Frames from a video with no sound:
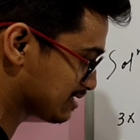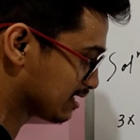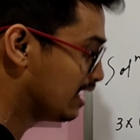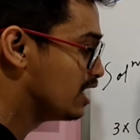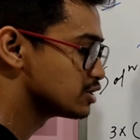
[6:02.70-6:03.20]

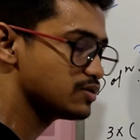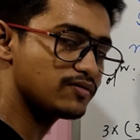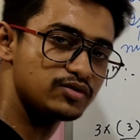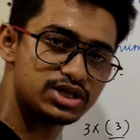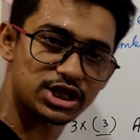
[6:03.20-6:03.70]
there. So you
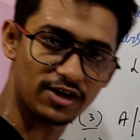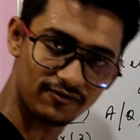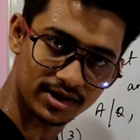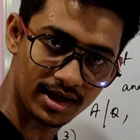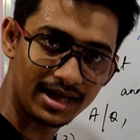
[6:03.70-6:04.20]
have to
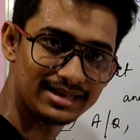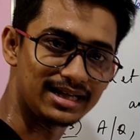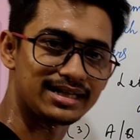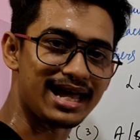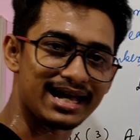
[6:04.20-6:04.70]
shift
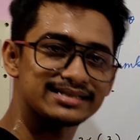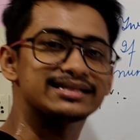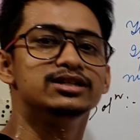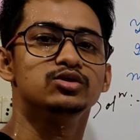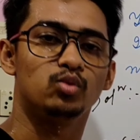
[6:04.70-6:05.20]
that x
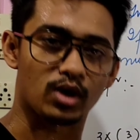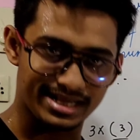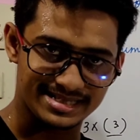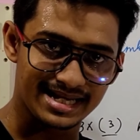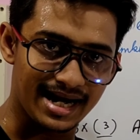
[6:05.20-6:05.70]
into
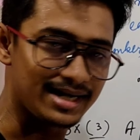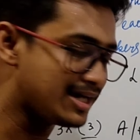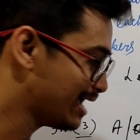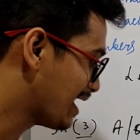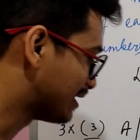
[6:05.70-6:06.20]
one side
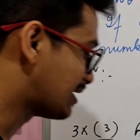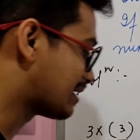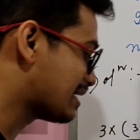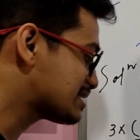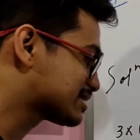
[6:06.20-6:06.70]
and the
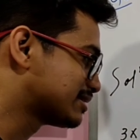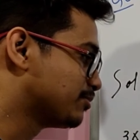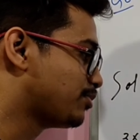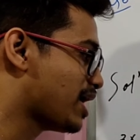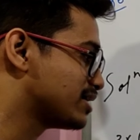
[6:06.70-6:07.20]
rest
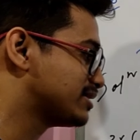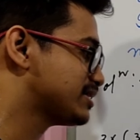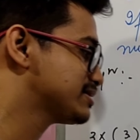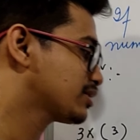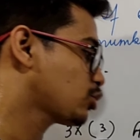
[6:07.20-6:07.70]
part, that
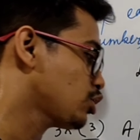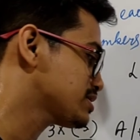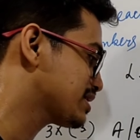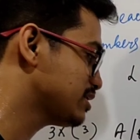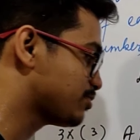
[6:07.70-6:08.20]
is the
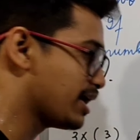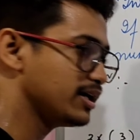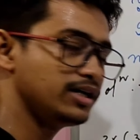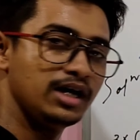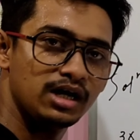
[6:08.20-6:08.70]
constant
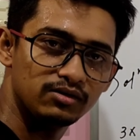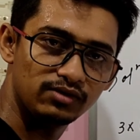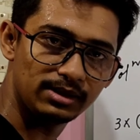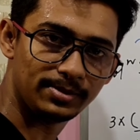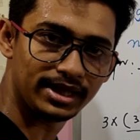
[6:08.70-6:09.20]
part,
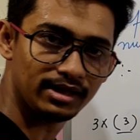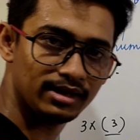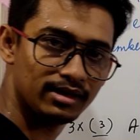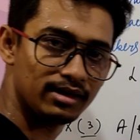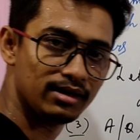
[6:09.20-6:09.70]
will
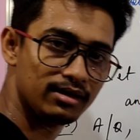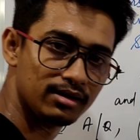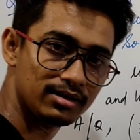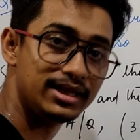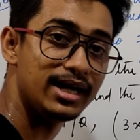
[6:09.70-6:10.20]
be
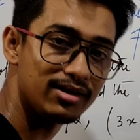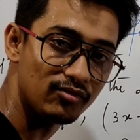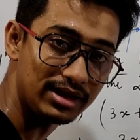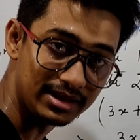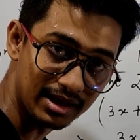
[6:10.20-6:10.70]
there
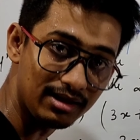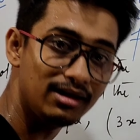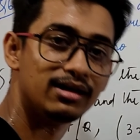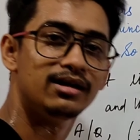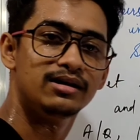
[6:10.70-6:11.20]
in
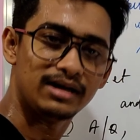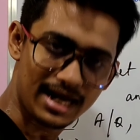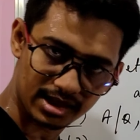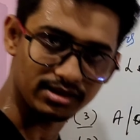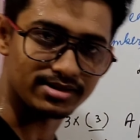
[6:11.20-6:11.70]
the
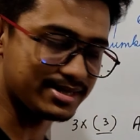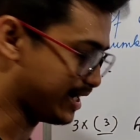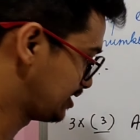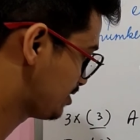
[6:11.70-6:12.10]
another side.